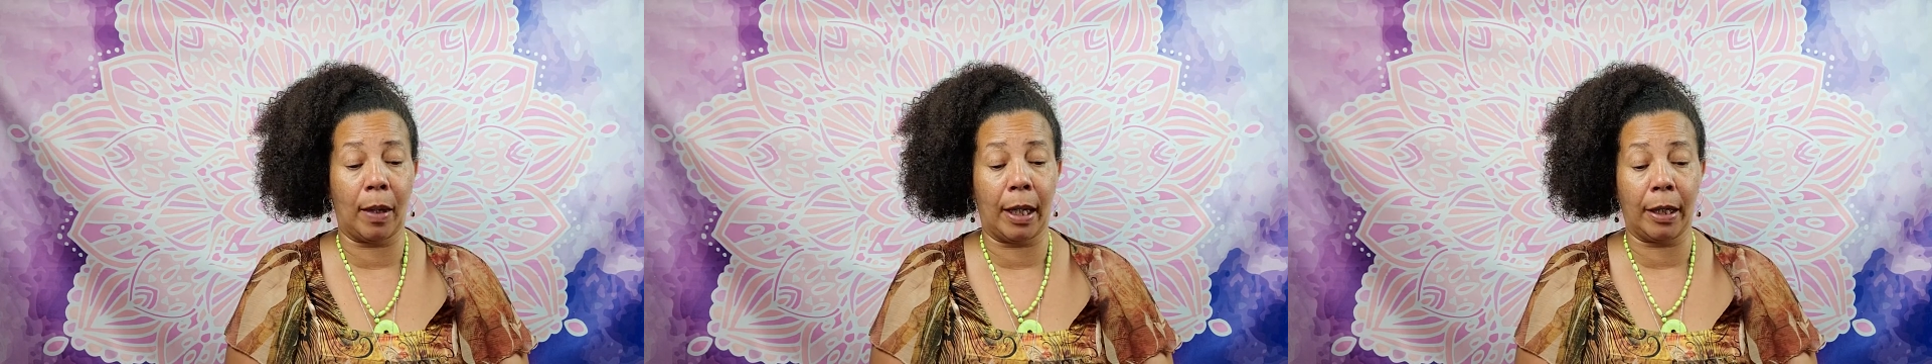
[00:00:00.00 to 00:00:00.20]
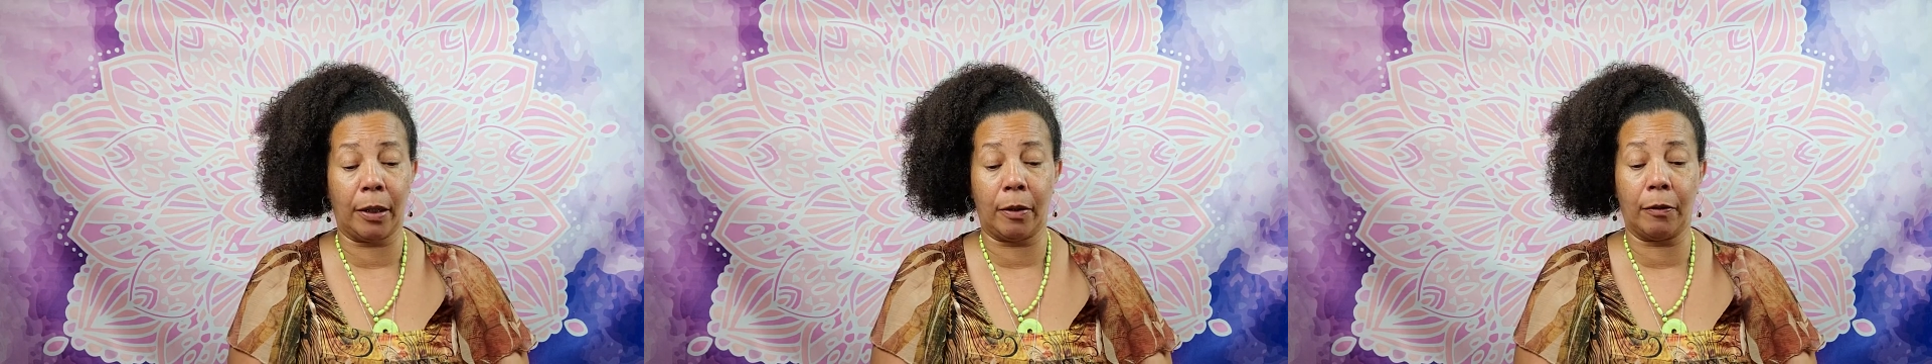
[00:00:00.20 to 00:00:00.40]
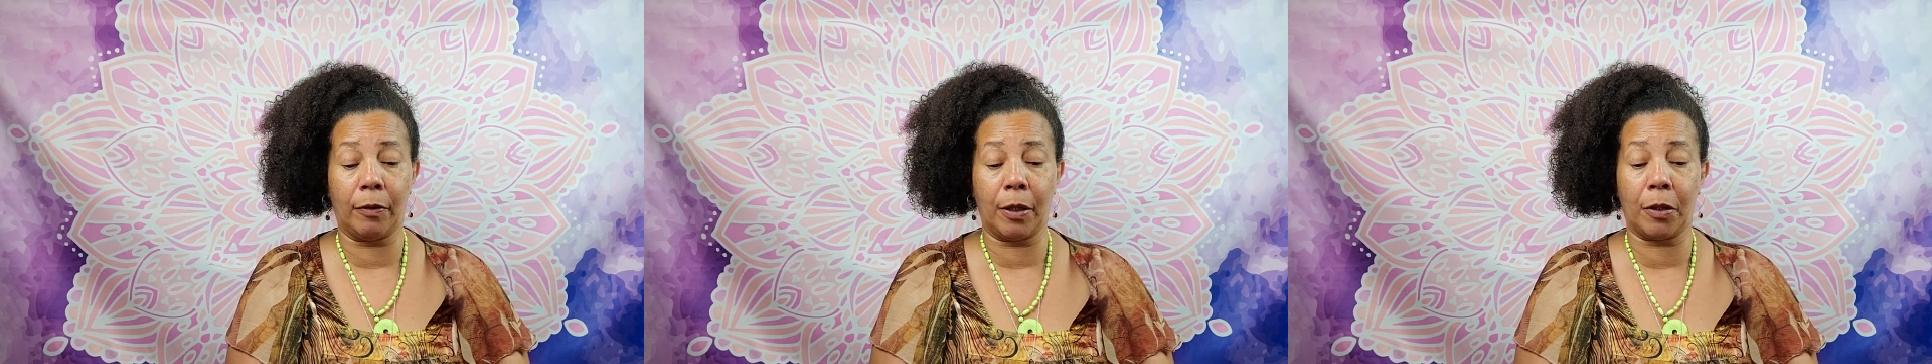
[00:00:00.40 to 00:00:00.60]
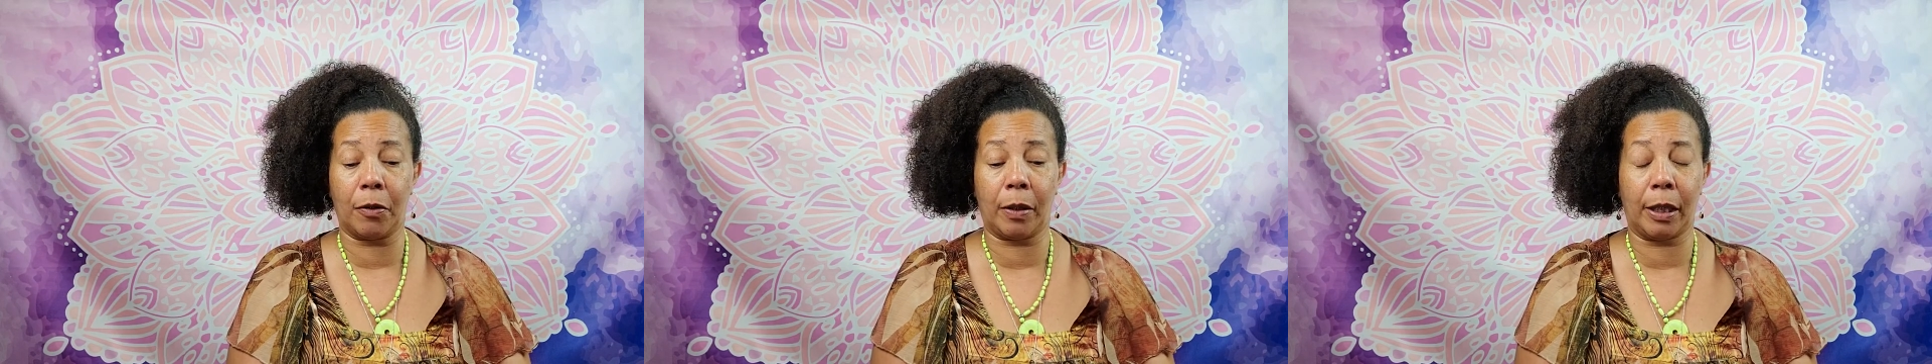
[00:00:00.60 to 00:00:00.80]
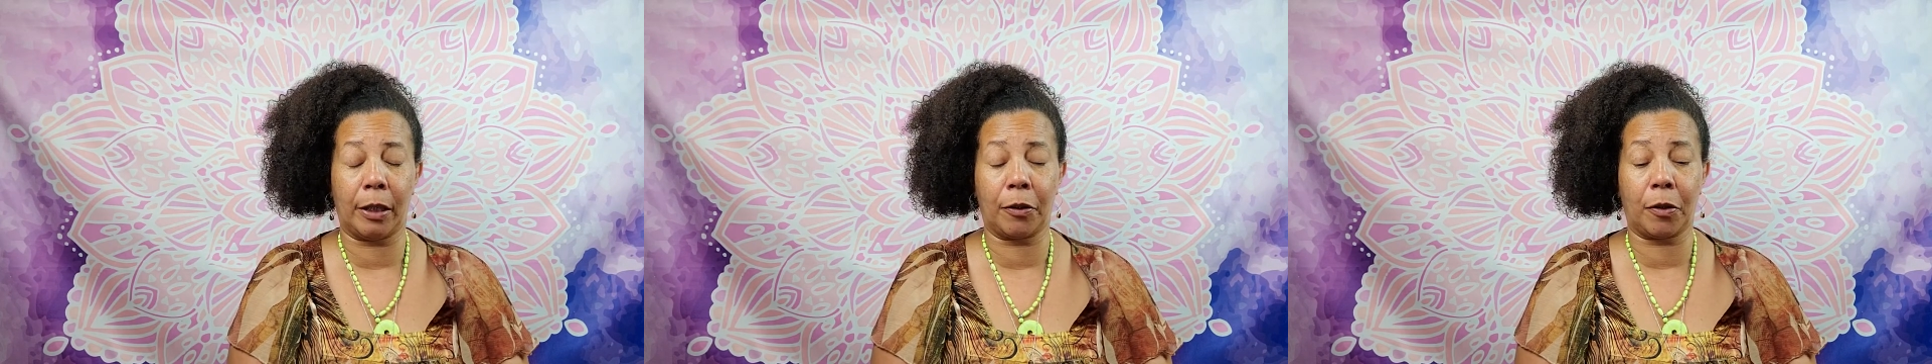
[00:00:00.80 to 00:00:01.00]
You've
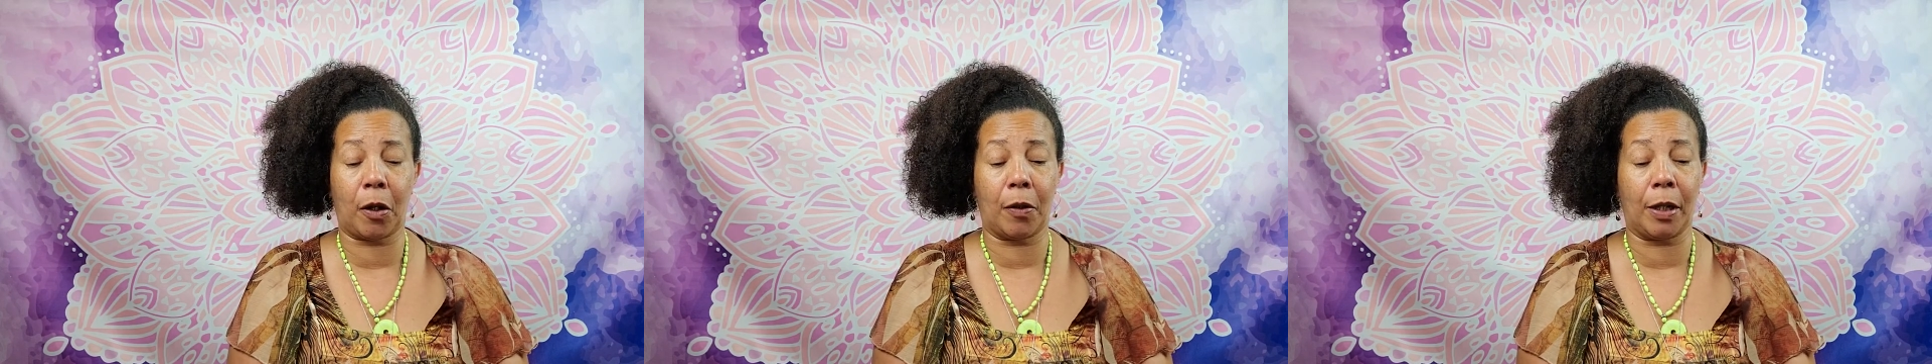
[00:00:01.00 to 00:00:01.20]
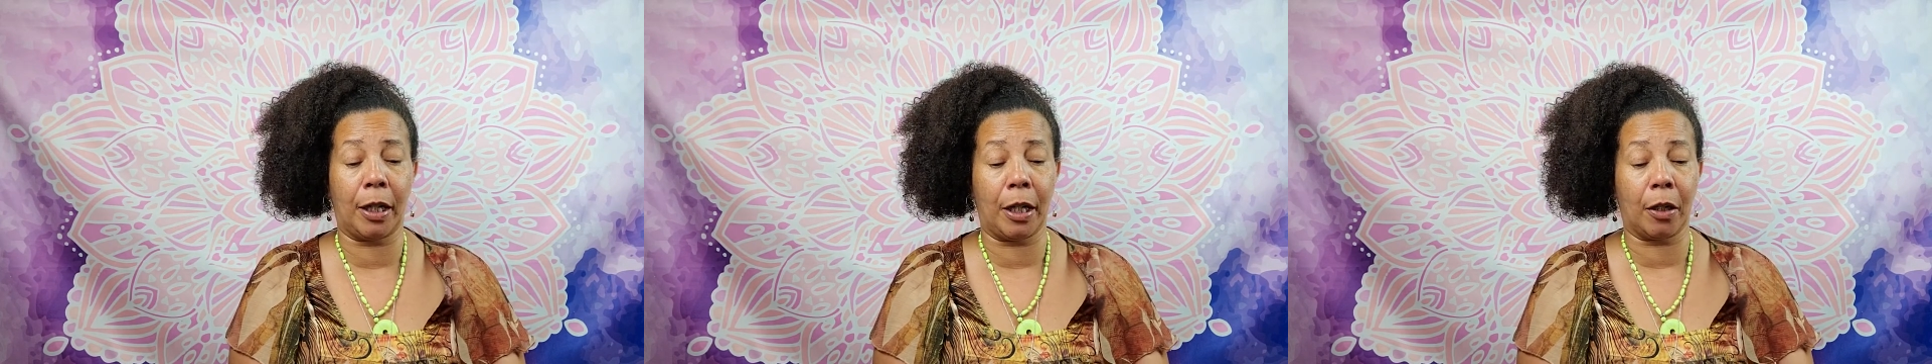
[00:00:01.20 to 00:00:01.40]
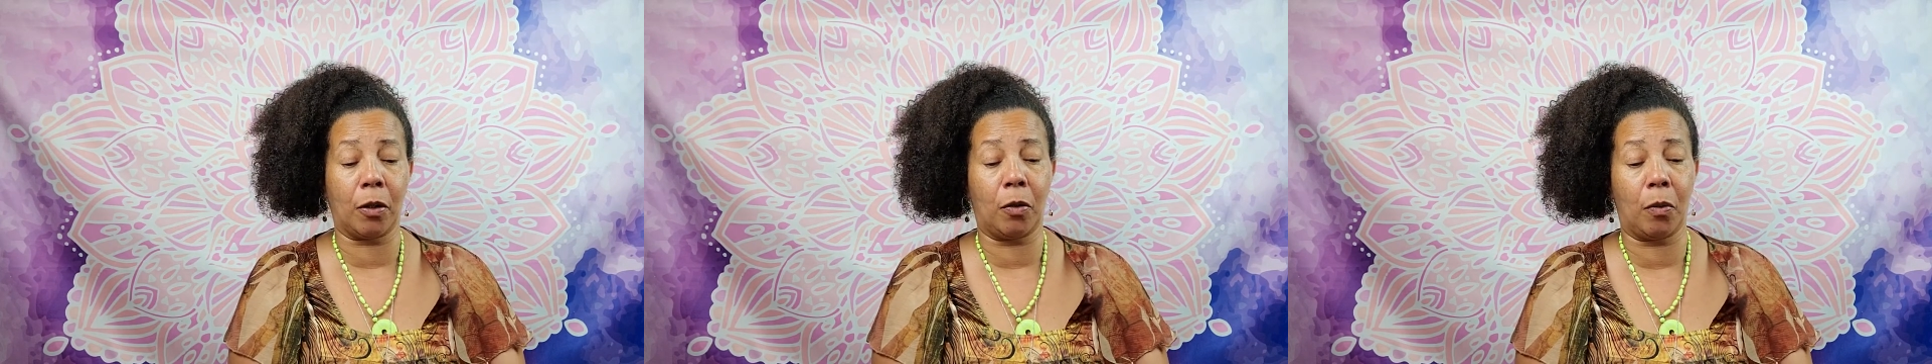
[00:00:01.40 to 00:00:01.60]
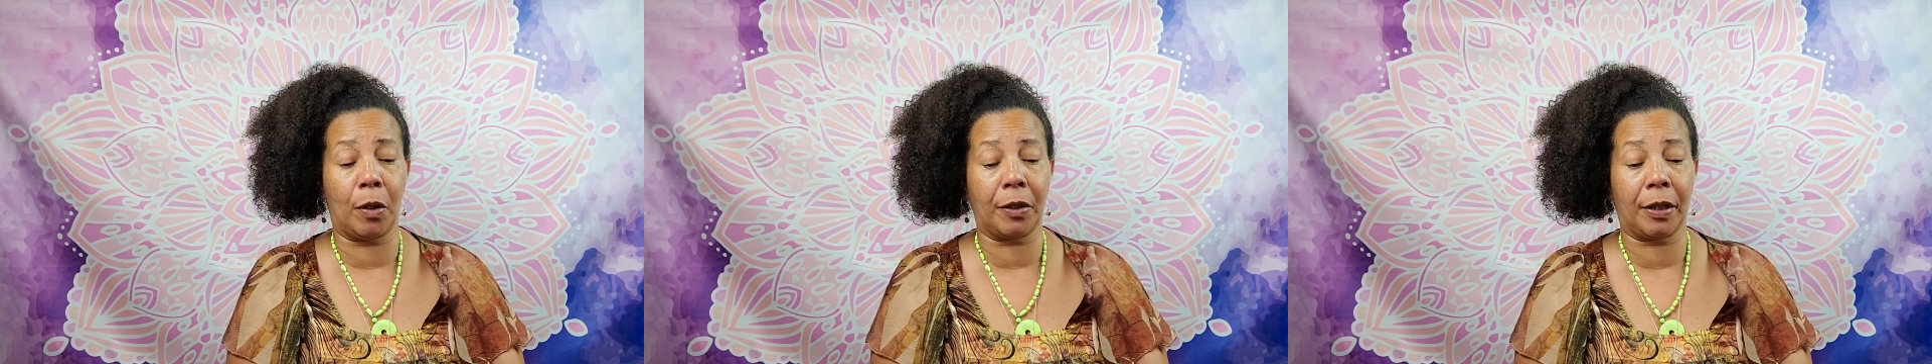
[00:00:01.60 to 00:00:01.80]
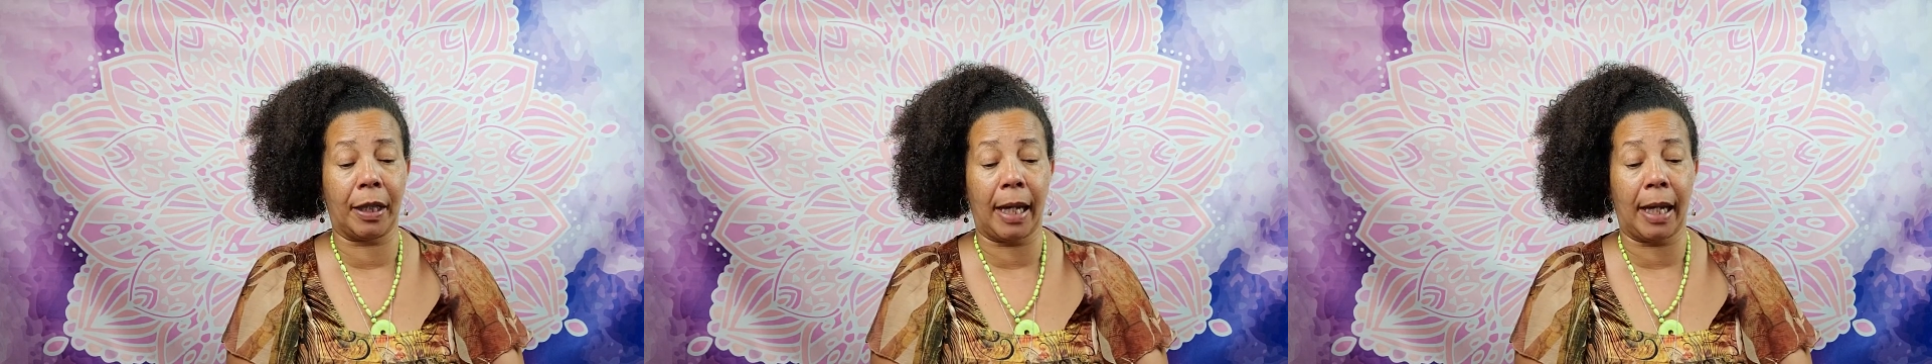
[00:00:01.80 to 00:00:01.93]
literally thrown a nickel worth of